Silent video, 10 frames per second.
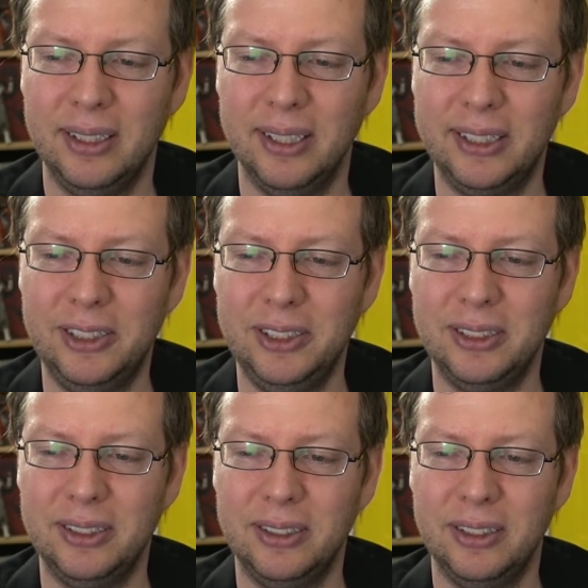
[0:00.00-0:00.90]
Like,
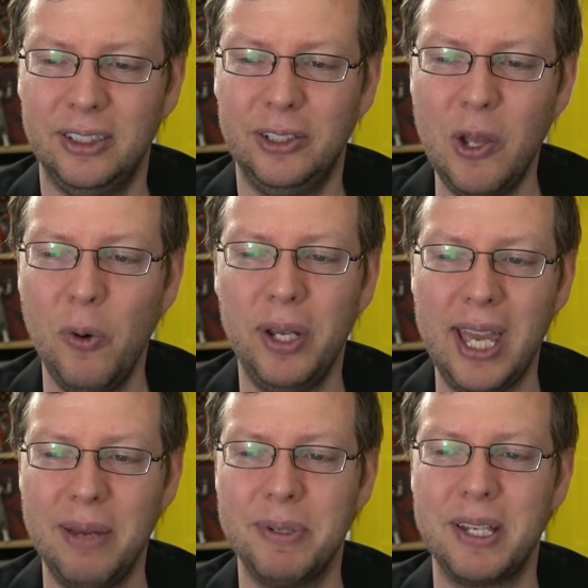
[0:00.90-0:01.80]
no
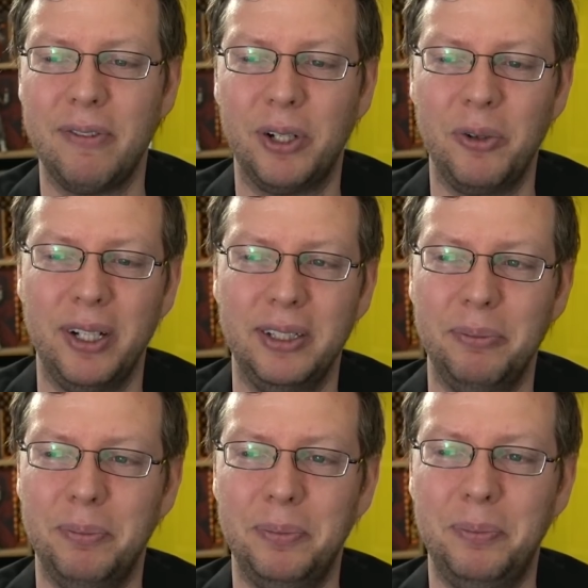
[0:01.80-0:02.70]
game is ever going
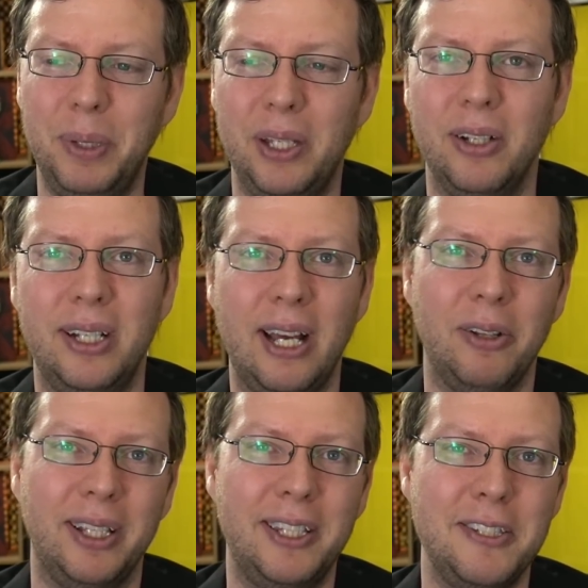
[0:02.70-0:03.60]
to be good now.
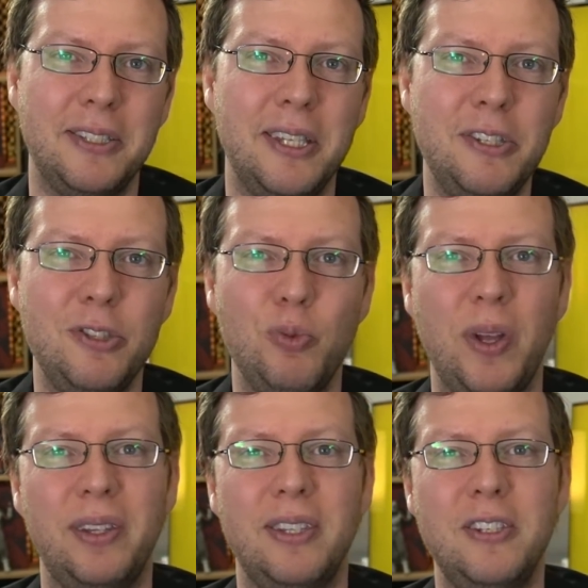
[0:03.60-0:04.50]
Like this, this is
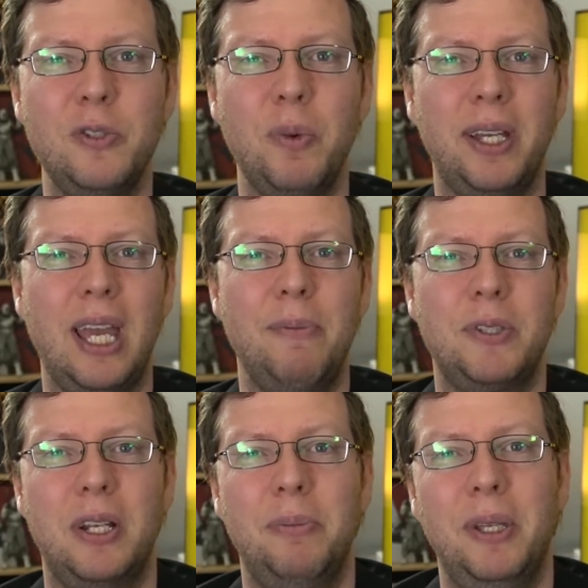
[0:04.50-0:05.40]
what this is what game
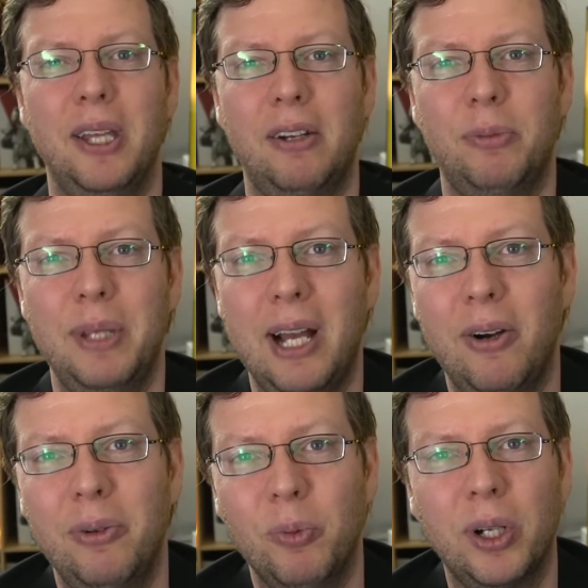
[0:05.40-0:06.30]
is going to be like from now
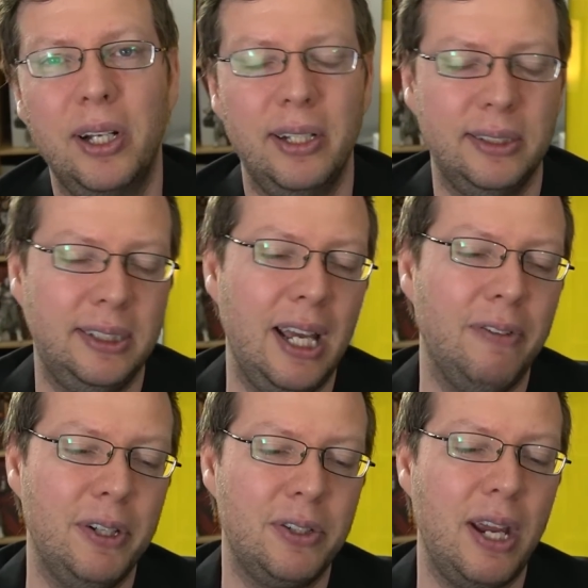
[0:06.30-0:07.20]
on. We're gonna see
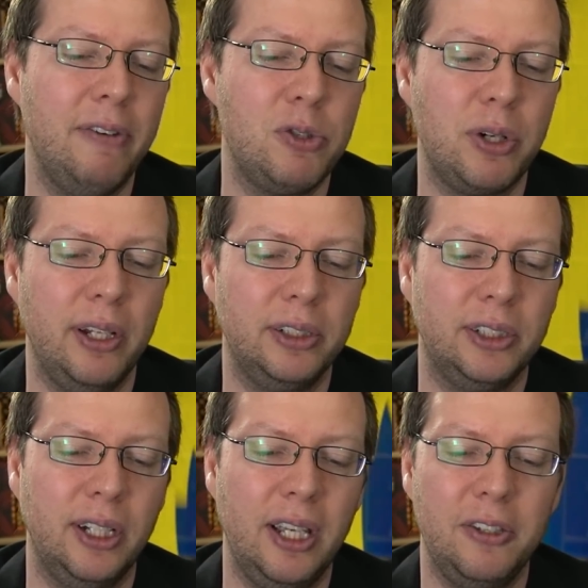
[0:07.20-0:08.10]
every every trailer
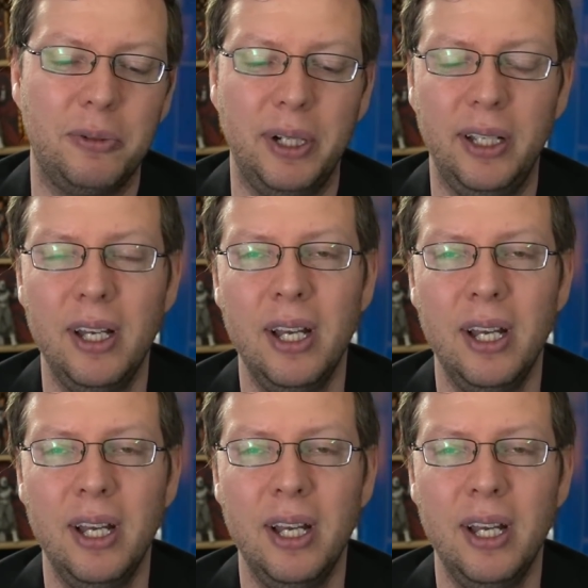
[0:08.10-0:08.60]
during E3.